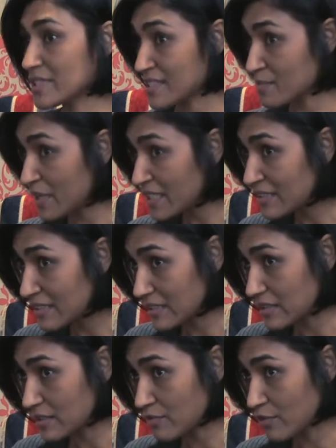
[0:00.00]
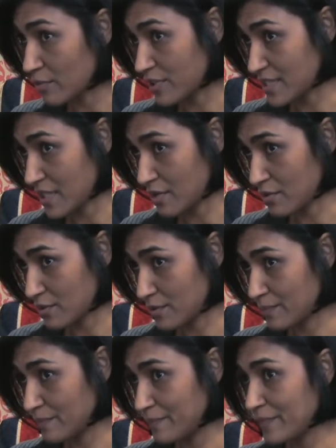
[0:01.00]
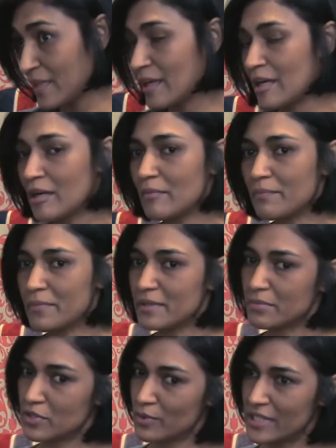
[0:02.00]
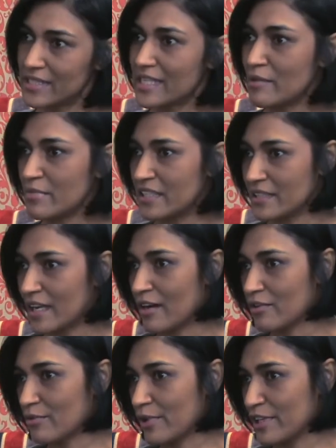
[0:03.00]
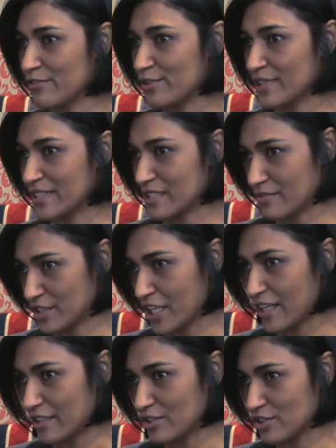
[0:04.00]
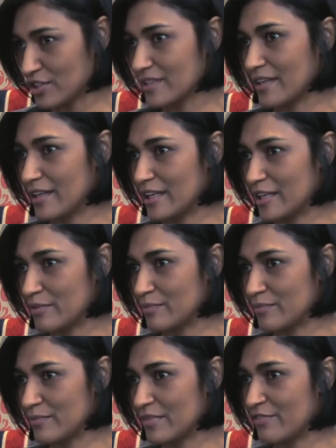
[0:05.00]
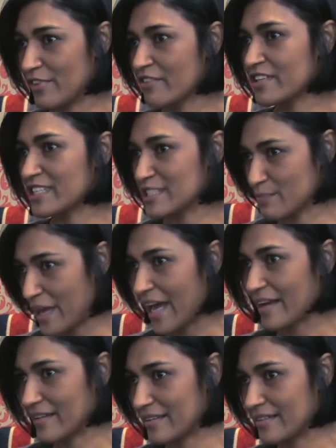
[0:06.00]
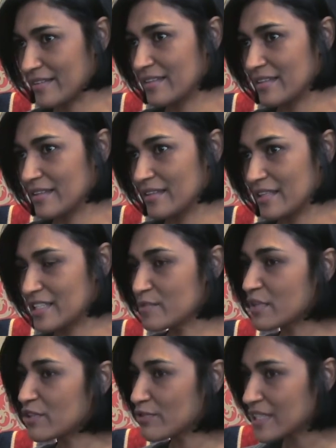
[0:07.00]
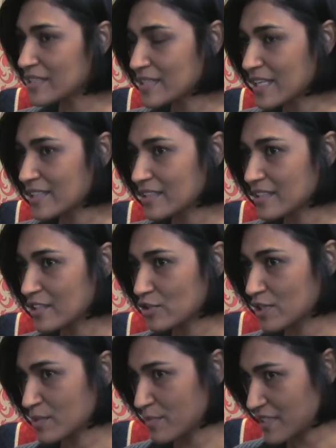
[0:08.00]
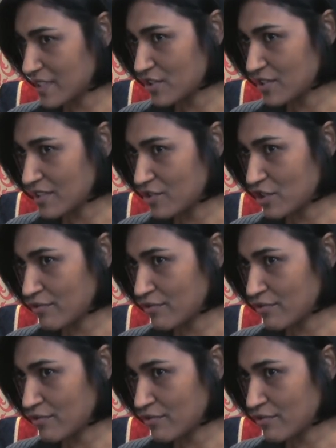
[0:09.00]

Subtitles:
was suspended from COSATU. But between December and now, quite a few things have changed. Vavi is back. He's been reinstated into his position as